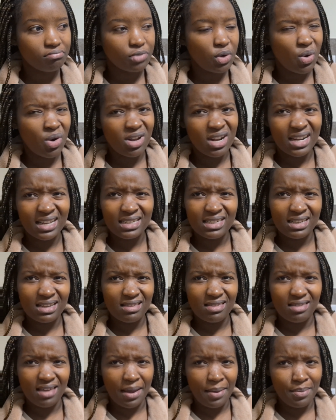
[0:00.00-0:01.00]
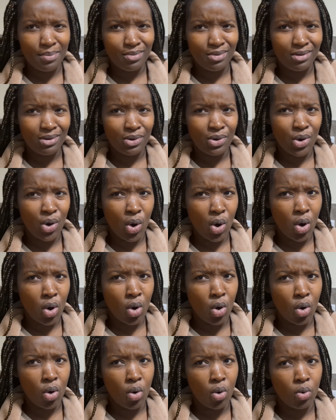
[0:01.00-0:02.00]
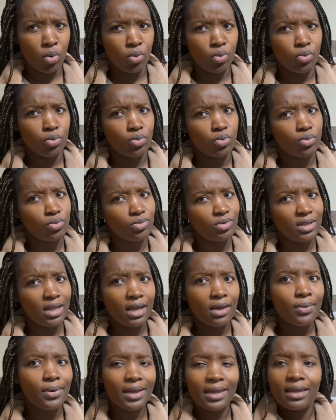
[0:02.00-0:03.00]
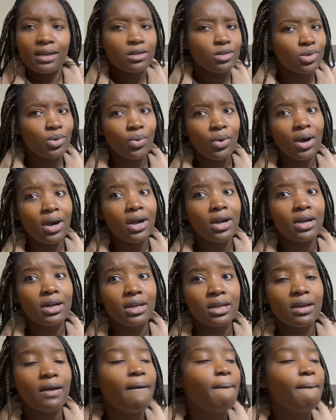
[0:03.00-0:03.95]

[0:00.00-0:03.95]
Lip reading: correcting them. No. They were here to work.